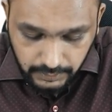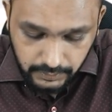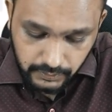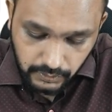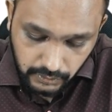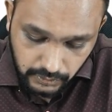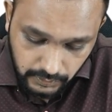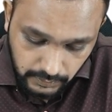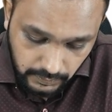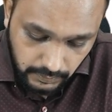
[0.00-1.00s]
So
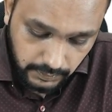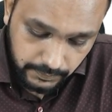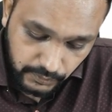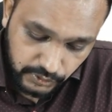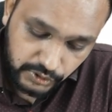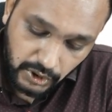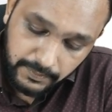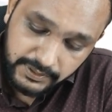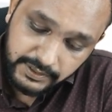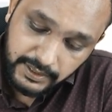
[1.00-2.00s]
most
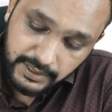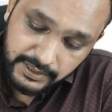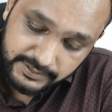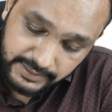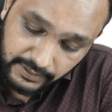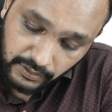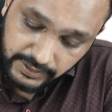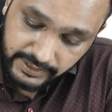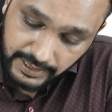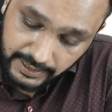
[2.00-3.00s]
common
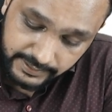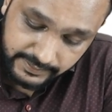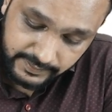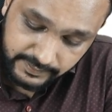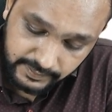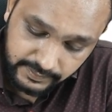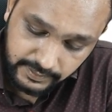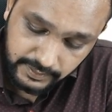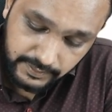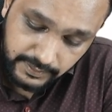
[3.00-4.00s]
cyanotic heart diseases,
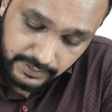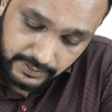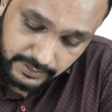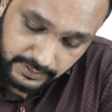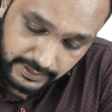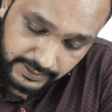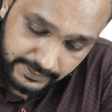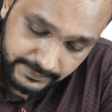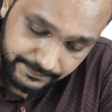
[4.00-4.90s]
right?